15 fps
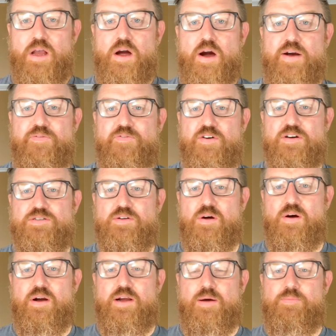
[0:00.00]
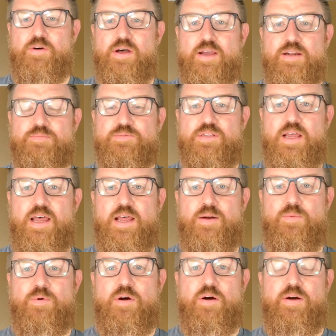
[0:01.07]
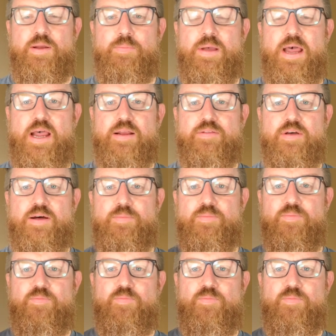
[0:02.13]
All right, first are a couple items that were already packed up.